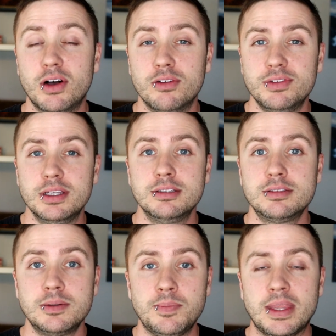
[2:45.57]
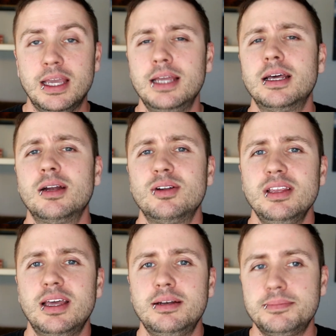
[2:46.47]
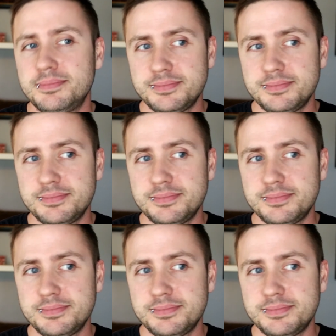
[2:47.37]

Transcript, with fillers: all fields. And not only that,